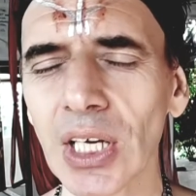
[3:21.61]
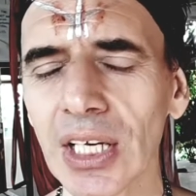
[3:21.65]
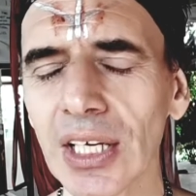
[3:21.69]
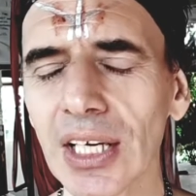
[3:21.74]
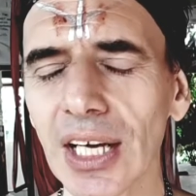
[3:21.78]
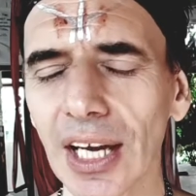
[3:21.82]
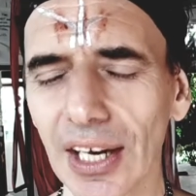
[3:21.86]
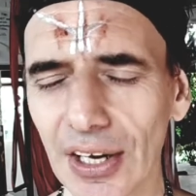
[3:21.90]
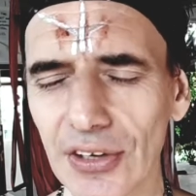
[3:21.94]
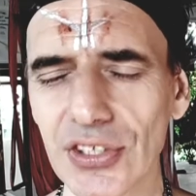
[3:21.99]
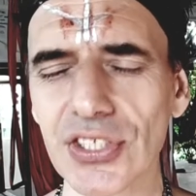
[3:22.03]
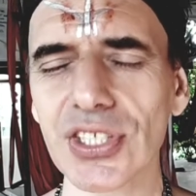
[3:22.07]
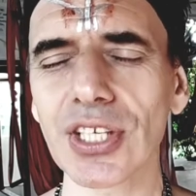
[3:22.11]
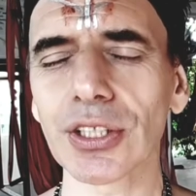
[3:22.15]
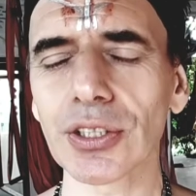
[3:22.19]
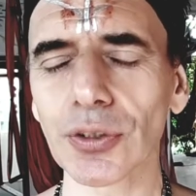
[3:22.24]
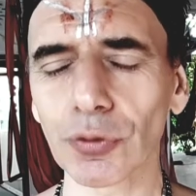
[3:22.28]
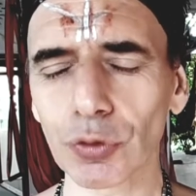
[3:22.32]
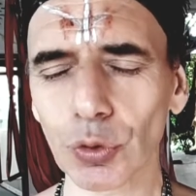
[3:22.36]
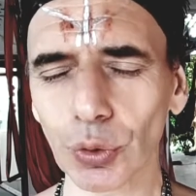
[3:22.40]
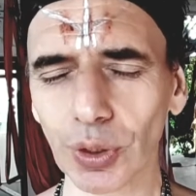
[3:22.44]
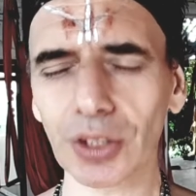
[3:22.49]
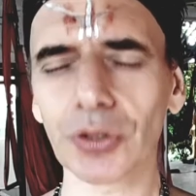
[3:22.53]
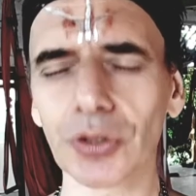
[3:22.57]
And instead of
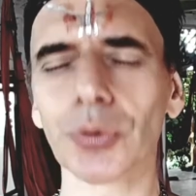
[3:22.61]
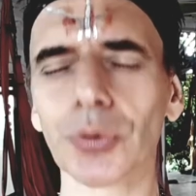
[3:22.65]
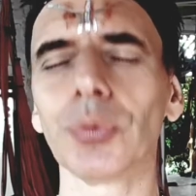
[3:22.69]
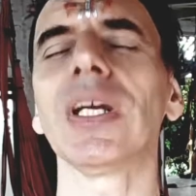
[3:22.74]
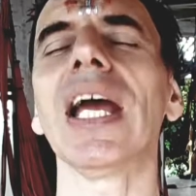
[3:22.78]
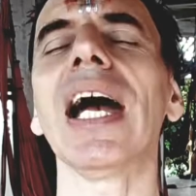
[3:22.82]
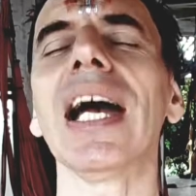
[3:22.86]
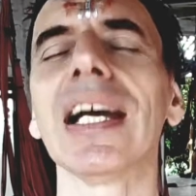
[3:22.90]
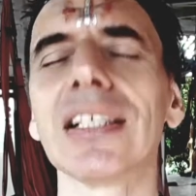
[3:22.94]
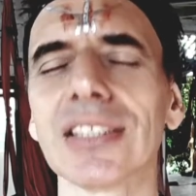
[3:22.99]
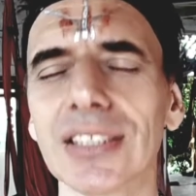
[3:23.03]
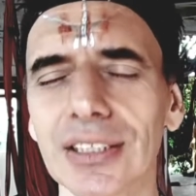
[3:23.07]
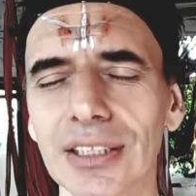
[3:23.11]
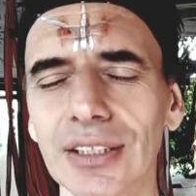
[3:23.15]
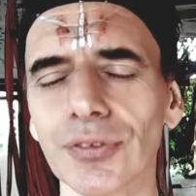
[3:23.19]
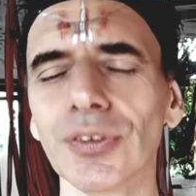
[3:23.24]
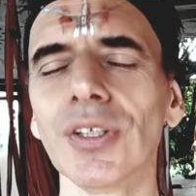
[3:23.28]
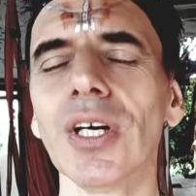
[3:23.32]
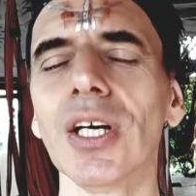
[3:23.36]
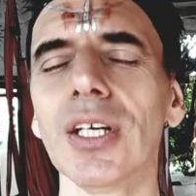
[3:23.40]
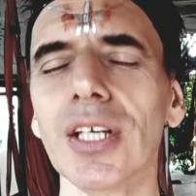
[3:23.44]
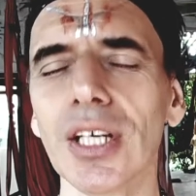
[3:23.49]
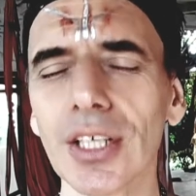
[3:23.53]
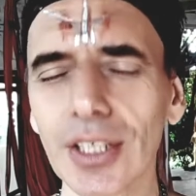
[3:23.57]
going reactive,
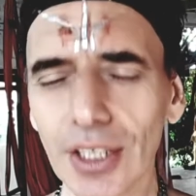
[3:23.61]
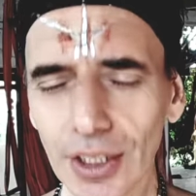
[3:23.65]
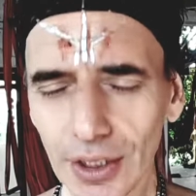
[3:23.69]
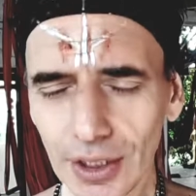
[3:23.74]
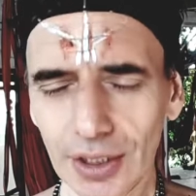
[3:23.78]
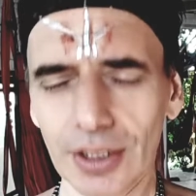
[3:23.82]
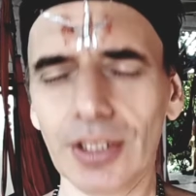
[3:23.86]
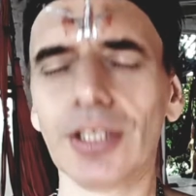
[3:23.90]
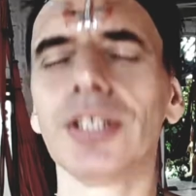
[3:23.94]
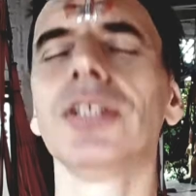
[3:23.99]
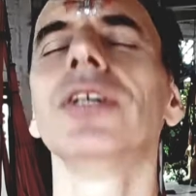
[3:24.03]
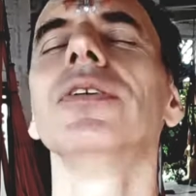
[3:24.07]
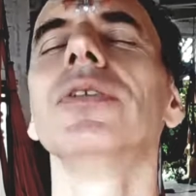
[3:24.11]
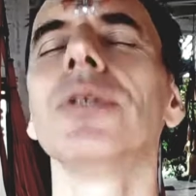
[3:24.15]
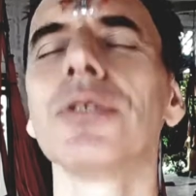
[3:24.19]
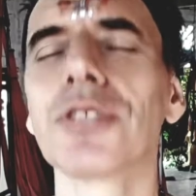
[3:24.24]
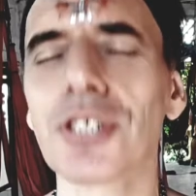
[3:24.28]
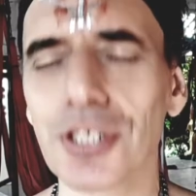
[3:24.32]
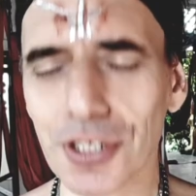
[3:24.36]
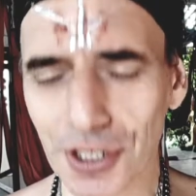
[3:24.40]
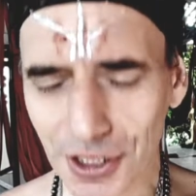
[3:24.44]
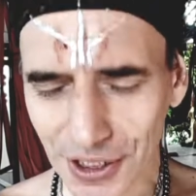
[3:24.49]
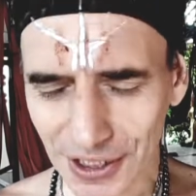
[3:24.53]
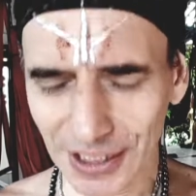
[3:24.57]
you
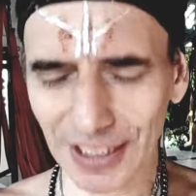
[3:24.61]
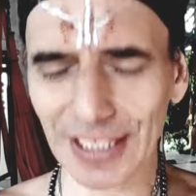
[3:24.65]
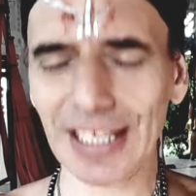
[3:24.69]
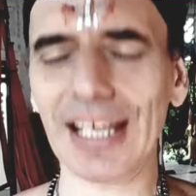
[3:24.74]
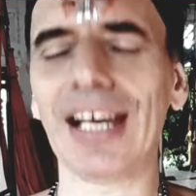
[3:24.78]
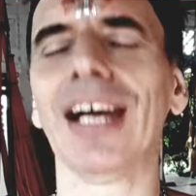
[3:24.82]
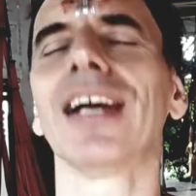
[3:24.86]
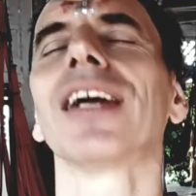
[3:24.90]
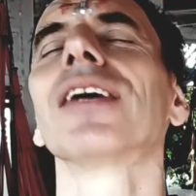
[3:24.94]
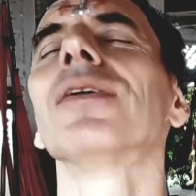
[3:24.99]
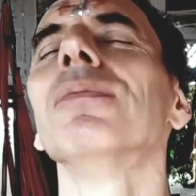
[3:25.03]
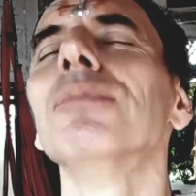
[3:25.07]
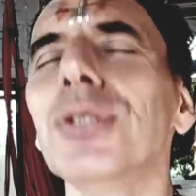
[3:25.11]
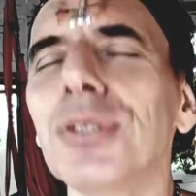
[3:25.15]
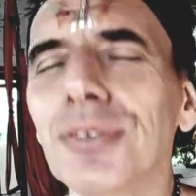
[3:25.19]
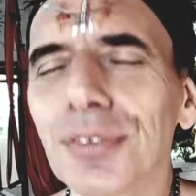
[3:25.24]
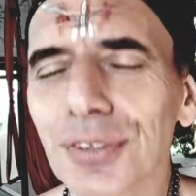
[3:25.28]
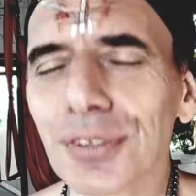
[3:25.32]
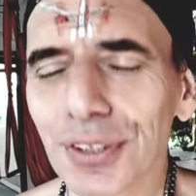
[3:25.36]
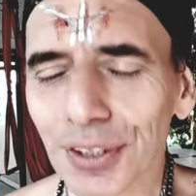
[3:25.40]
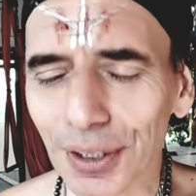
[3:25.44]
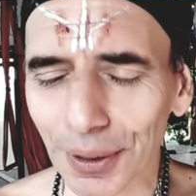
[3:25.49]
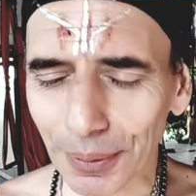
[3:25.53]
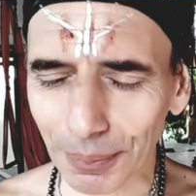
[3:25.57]
just like move
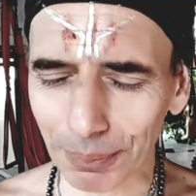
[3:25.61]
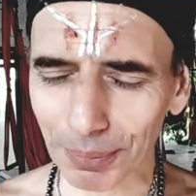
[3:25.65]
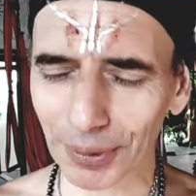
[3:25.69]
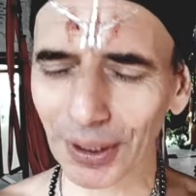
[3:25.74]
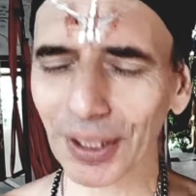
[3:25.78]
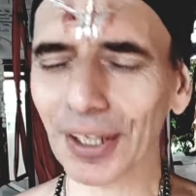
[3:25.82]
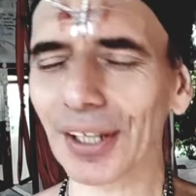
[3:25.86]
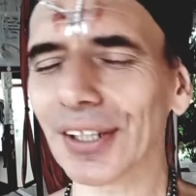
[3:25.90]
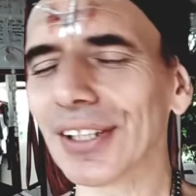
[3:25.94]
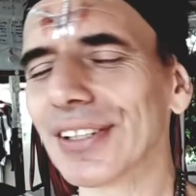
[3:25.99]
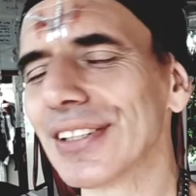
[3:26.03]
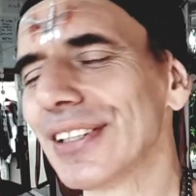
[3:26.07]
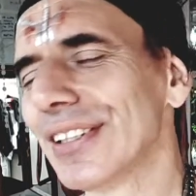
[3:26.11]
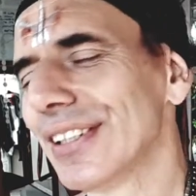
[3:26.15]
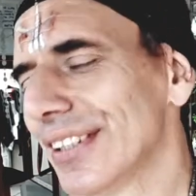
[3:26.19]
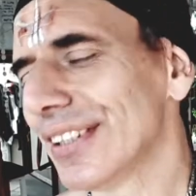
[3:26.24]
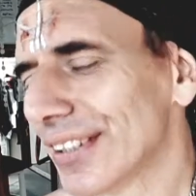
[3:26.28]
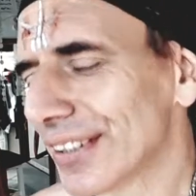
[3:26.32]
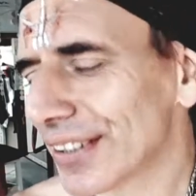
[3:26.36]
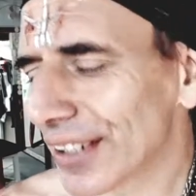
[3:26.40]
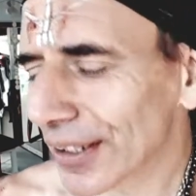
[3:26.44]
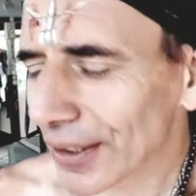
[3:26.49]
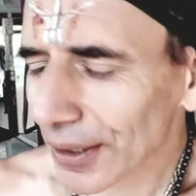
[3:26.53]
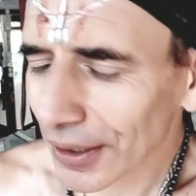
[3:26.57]
your body,
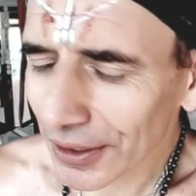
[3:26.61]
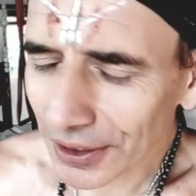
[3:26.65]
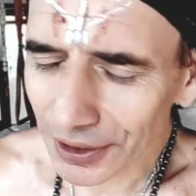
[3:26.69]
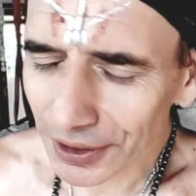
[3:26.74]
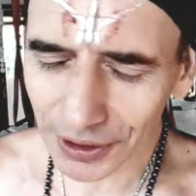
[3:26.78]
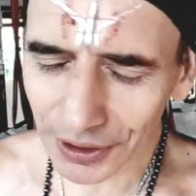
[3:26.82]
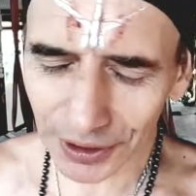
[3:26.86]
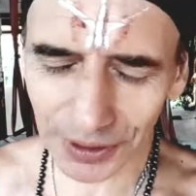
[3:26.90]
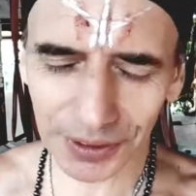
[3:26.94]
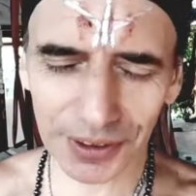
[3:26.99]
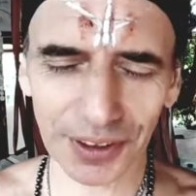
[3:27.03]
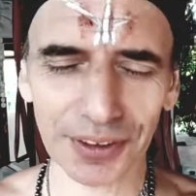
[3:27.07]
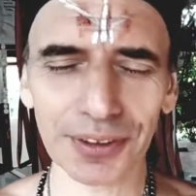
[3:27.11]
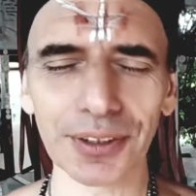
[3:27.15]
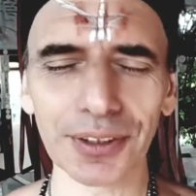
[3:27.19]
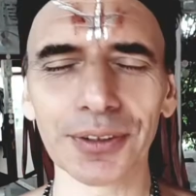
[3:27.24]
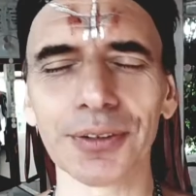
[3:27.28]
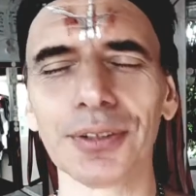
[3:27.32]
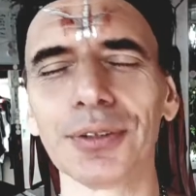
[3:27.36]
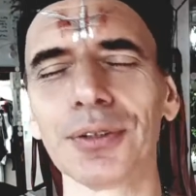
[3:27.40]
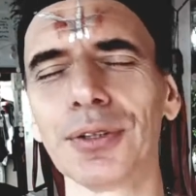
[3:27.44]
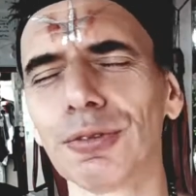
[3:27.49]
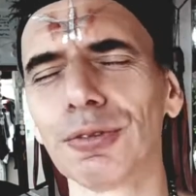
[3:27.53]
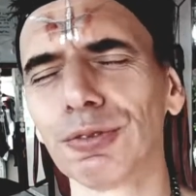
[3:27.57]
this, you know,
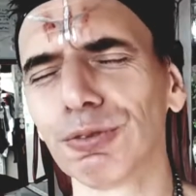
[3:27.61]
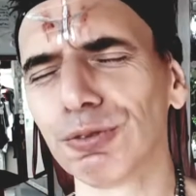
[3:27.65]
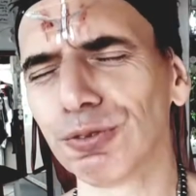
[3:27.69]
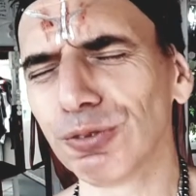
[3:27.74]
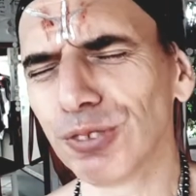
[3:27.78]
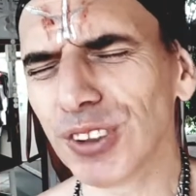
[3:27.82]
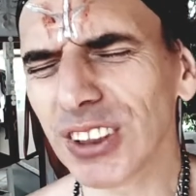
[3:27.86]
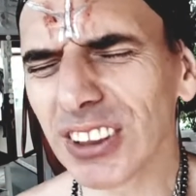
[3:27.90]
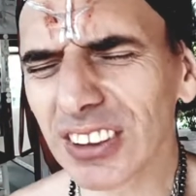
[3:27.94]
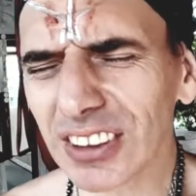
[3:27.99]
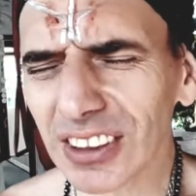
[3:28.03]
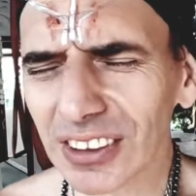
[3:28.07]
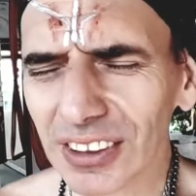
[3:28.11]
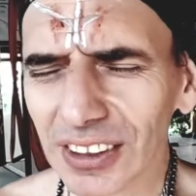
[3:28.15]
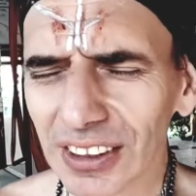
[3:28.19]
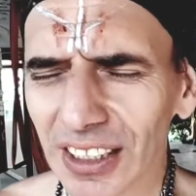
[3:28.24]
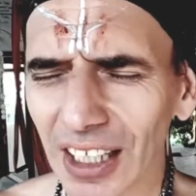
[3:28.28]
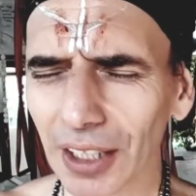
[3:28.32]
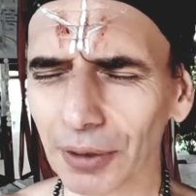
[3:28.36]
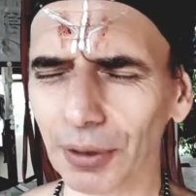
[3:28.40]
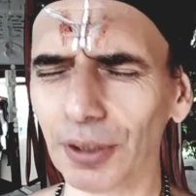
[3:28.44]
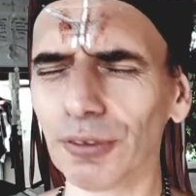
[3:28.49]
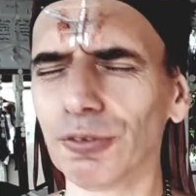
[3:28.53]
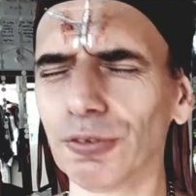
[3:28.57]
you feel how
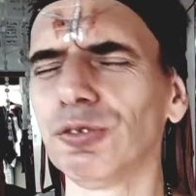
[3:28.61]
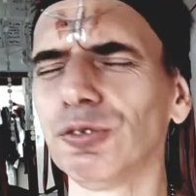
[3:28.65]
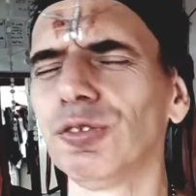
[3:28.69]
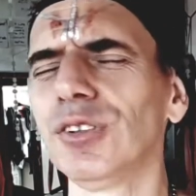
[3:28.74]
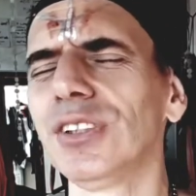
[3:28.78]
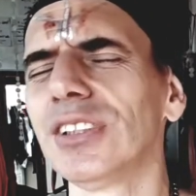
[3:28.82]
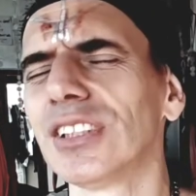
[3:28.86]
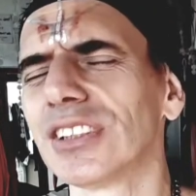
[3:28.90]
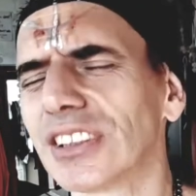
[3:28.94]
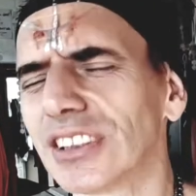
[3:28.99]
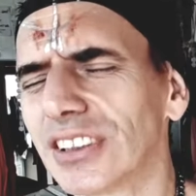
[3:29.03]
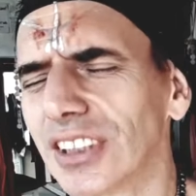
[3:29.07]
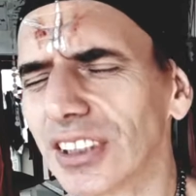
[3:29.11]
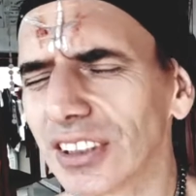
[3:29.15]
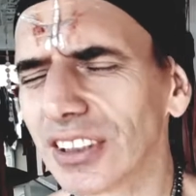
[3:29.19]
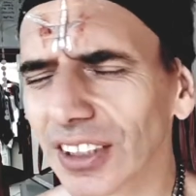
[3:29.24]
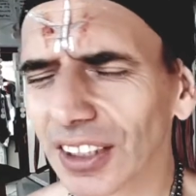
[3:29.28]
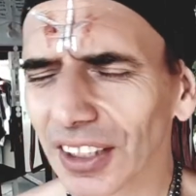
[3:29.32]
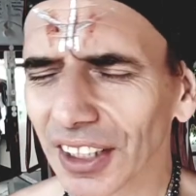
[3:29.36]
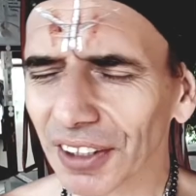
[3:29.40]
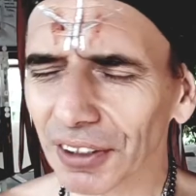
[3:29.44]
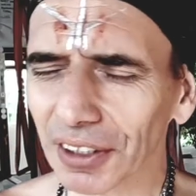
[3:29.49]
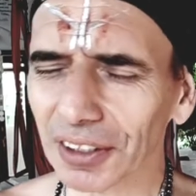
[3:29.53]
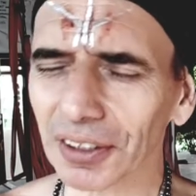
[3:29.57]
it feels.
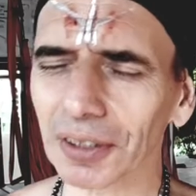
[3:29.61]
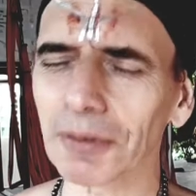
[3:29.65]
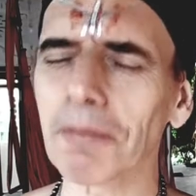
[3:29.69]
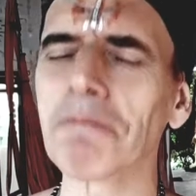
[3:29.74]
Oh,